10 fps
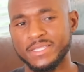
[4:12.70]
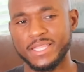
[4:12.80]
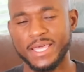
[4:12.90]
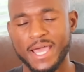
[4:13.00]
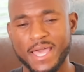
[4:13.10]

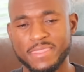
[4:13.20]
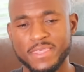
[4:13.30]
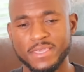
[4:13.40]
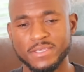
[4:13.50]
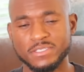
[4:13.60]
that I
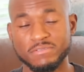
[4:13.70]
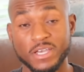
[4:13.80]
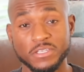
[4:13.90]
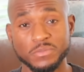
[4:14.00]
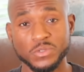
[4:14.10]
think is
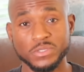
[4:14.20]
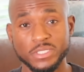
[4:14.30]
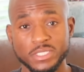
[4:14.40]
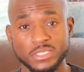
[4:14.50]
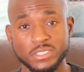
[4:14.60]
valuable
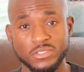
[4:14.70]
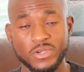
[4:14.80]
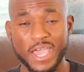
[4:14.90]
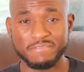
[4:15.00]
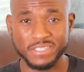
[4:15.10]
is you
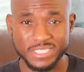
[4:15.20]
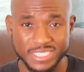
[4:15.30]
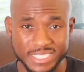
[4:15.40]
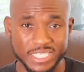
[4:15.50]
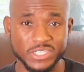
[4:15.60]
have to
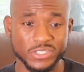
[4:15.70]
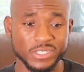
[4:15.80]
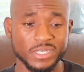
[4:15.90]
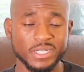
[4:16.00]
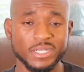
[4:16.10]

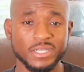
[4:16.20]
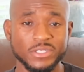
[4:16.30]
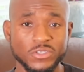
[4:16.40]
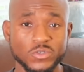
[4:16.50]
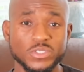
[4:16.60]
consider
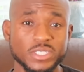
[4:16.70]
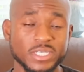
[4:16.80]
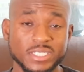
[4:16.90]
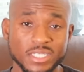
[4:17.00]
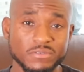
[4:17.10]
using
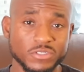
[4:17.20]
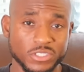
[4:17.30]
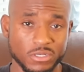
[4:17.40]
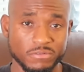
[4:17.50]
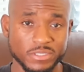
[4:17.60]
a delivery
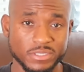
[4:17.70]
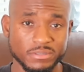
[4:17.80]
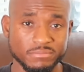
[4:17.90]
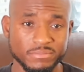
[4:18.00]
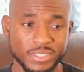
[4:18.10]
service.
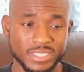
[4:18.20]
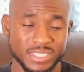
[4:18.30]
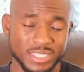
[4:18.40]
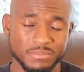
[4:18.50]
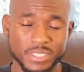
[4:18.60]
It
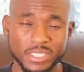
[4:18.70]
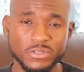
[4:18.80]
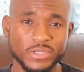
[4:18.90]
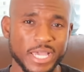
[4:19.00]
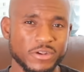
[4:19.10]
seems a
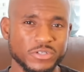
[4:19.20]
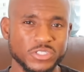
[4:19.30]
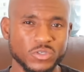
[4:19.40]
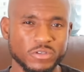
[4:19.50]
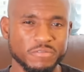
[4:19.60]
little
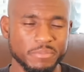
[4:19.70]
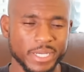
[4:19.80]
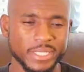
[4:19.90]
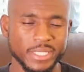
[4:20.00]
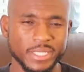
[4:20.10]
counterintuitive,
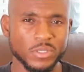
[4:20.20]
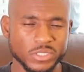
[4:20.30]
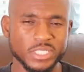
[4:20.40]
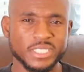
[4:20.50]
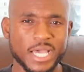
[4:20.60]
but
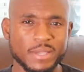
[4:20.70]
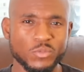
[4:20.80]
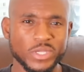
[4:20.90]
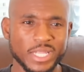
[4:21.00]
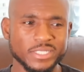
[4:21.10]
most of the
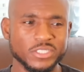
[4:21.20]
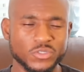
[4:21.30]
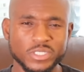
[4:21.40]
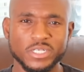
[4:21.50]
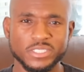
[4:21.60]
time we like to
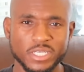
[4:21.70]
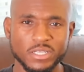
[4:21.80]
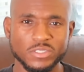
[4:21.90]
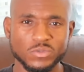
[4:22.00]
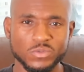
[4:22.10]
treat
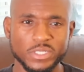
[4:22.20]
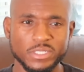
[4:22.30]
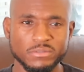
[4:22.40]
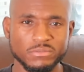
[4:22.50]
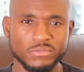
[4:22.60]
ourselves
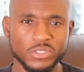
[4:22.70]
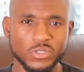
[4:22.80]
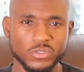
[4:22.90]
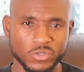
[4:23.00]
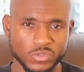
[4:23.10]
when we go
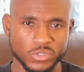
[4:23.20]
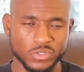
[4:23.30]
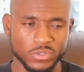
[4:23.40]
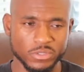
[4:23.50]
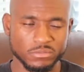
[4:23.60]
to the grocery
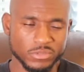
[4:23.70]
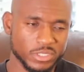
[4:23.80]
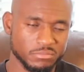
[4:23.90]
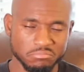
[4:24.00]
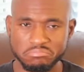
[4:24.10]
store
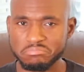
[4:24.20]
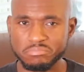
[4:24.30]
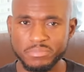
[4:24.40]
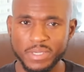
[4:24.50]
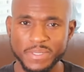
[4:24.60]
with
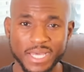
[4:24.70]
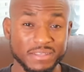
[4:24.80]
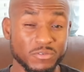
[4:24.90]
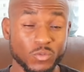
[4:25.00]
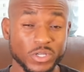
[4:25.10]
maybe not
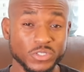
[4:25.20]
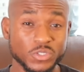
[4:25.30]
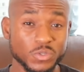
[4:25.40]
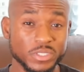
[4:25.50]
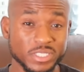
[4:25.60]
even 1 or
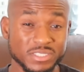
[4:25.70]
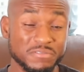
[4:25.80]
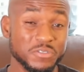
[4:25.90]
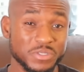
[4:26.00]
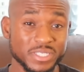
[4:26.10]
2 things, a
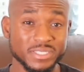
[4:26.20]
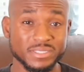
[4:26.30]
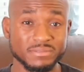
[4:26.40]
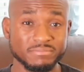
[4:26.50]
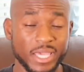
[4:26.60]
few
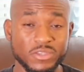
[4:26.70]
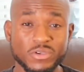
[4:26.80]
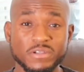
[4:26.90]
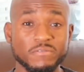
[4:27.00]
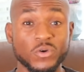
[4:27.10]
things. And you
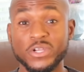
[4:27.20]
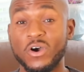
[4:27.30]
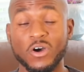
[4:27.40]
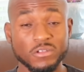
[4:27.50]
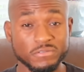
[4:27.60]
can avoid
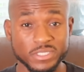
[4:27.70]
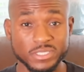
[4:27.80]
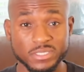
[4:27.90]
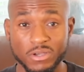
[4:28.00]
all of this